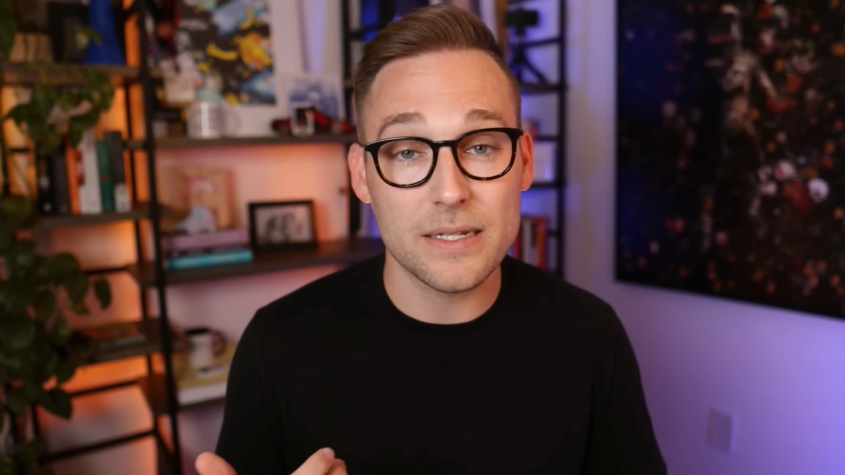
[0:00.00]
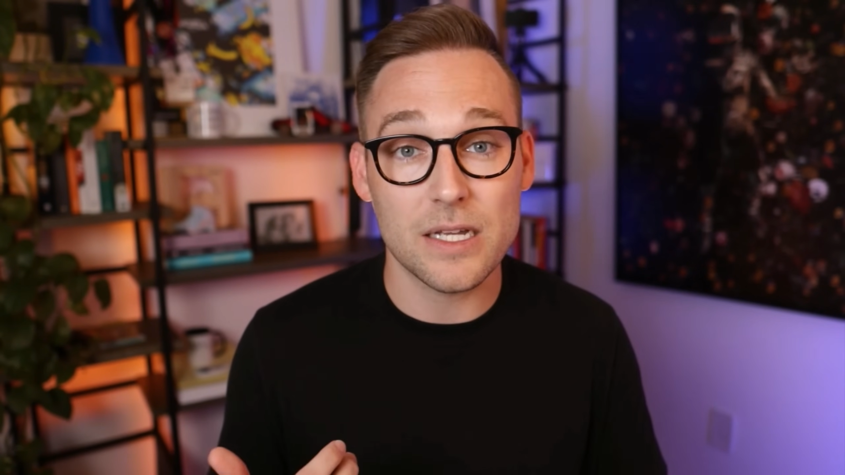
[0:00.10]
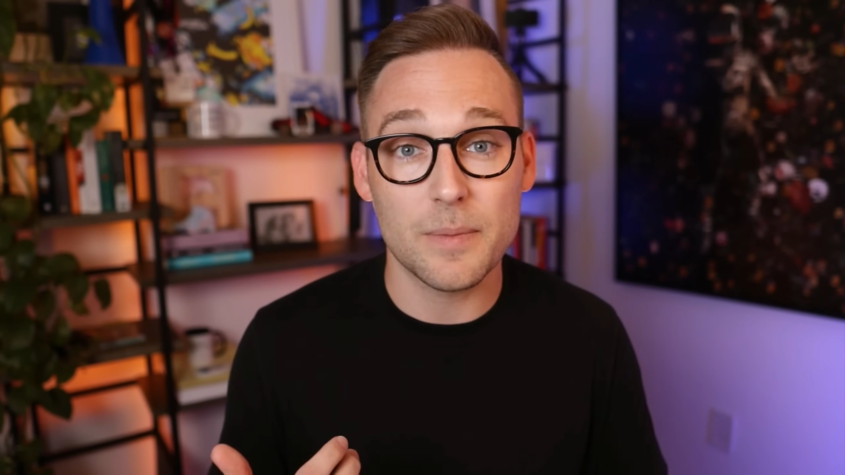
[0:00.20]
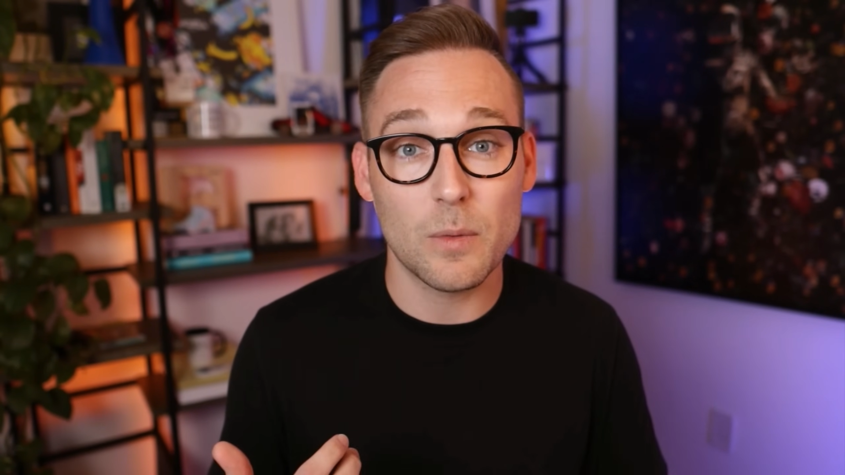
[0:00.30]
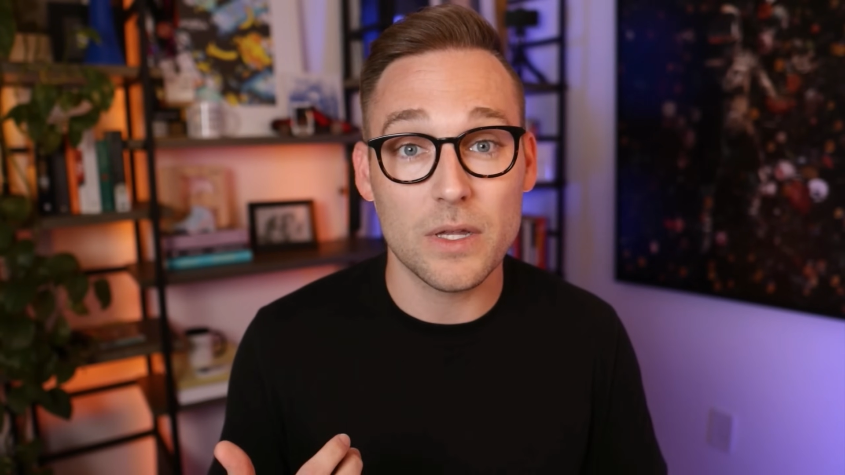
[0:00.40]

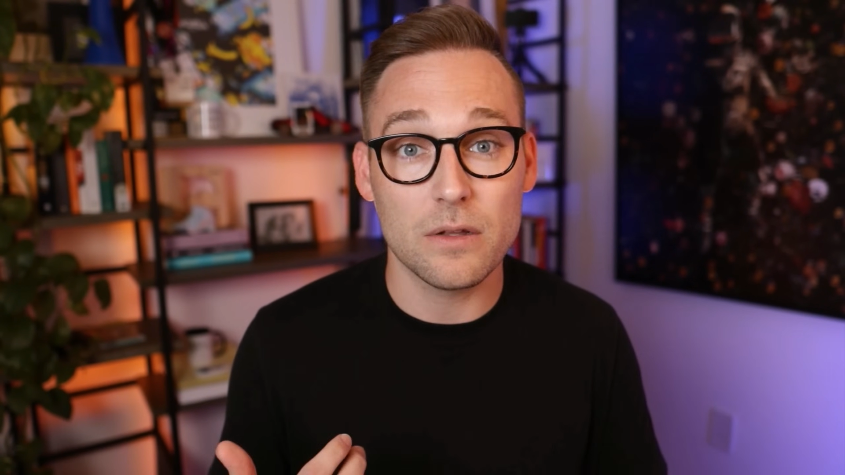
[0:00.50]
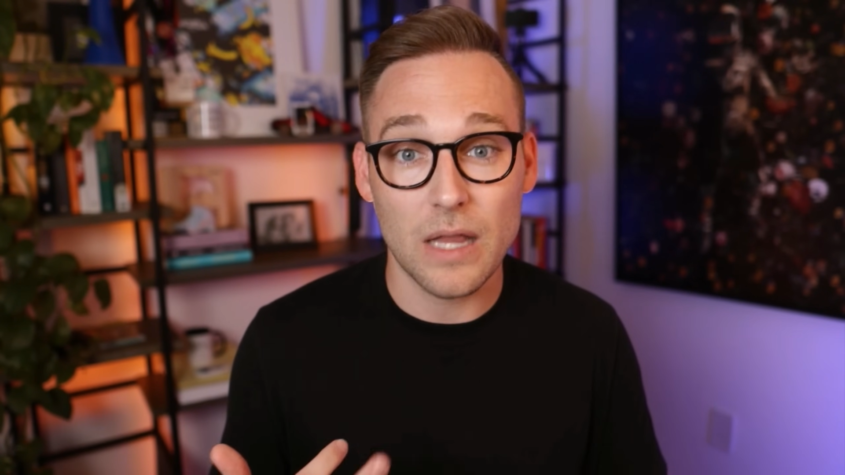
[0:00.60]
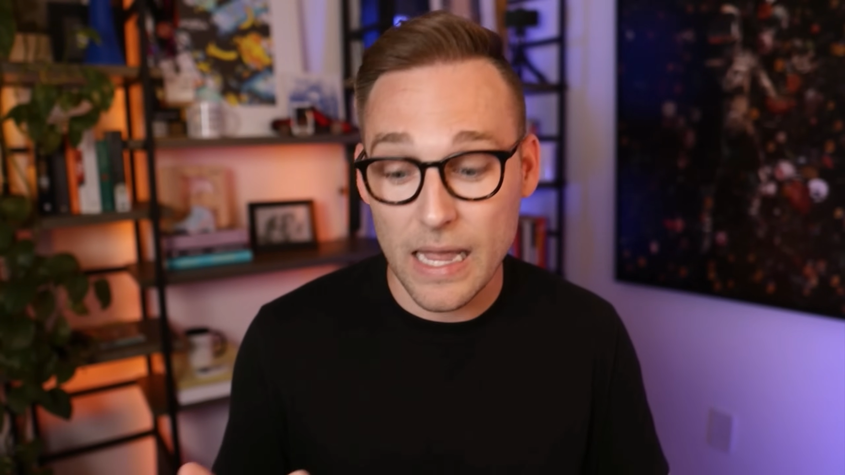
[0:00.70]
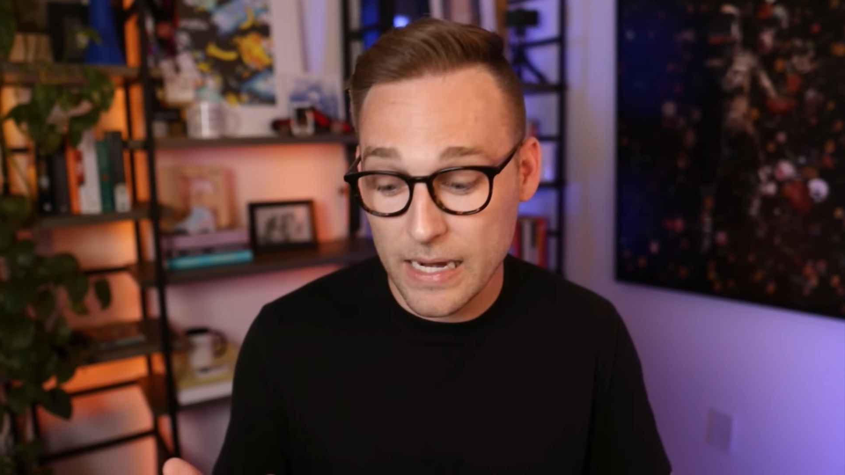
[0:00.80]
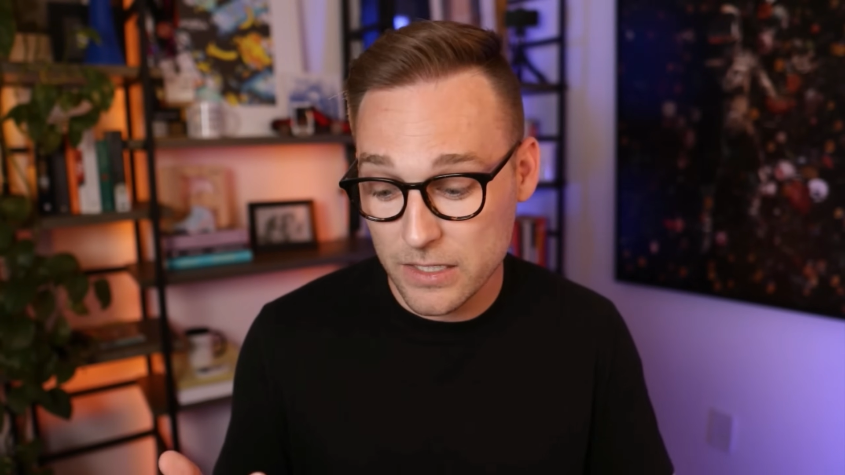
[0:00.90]
Tell me what you
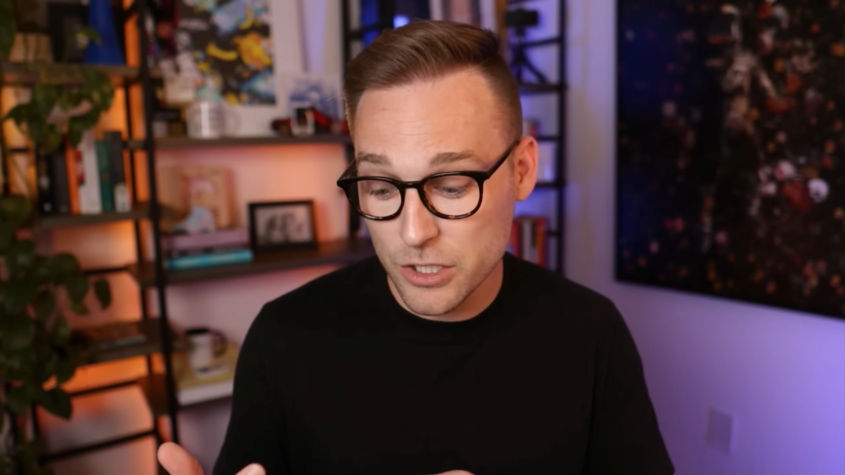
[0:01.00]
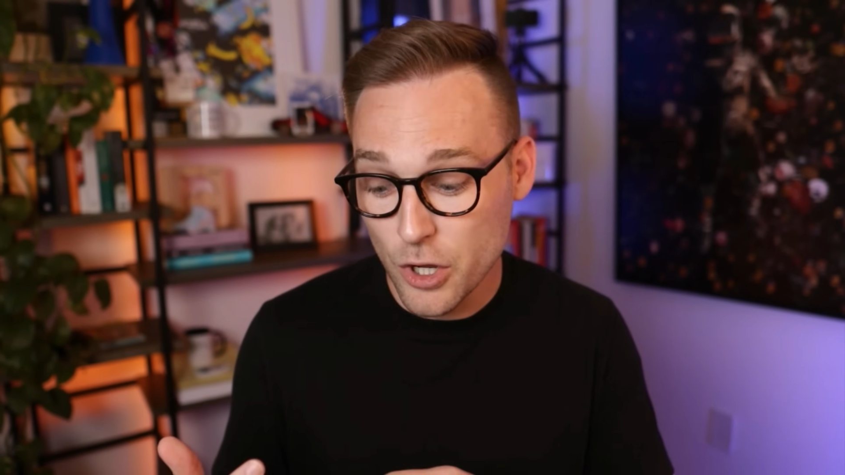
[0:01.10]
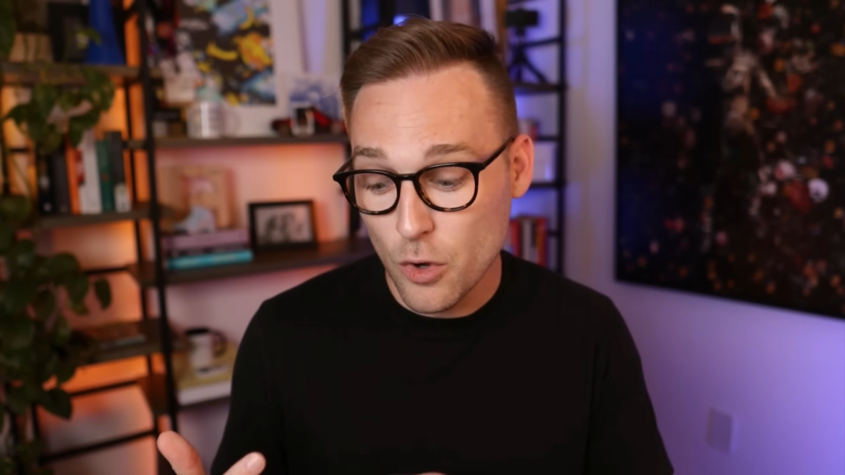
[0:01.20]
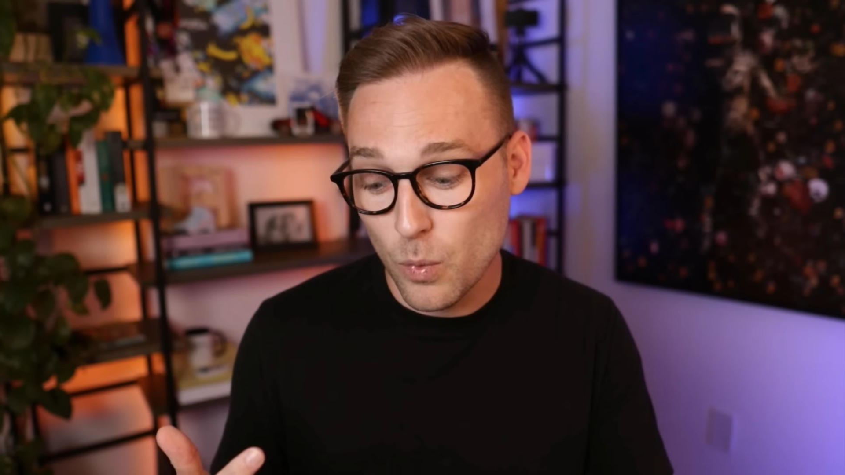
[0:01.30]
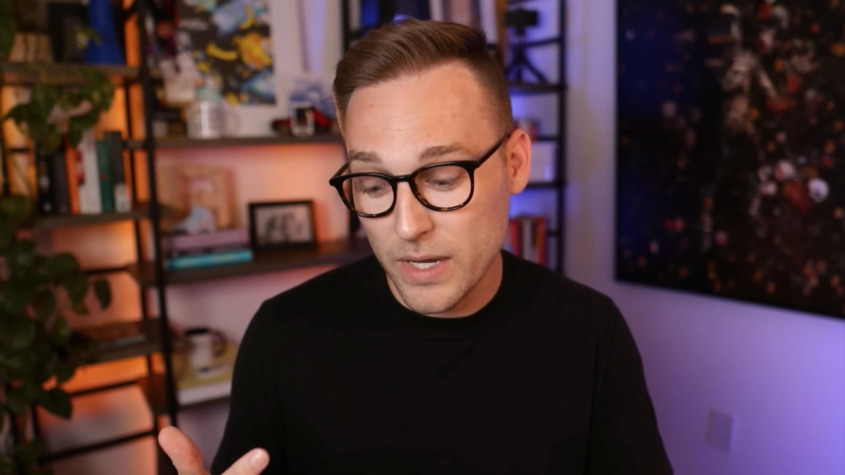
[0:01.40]
liked,
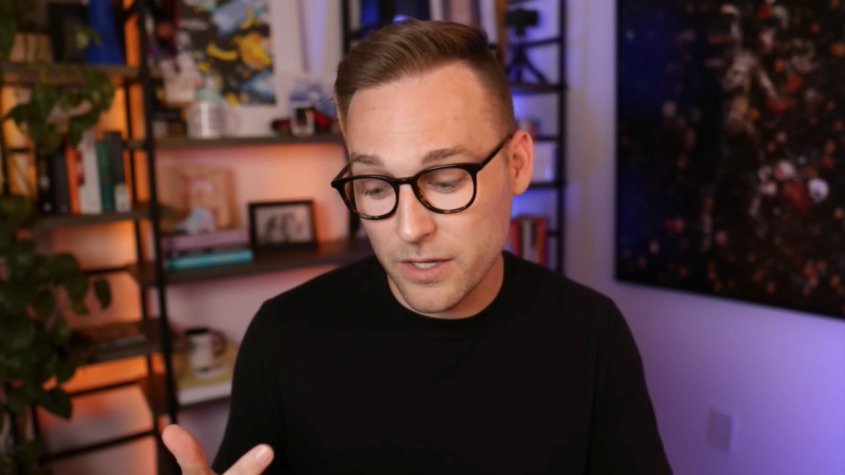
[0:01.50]
what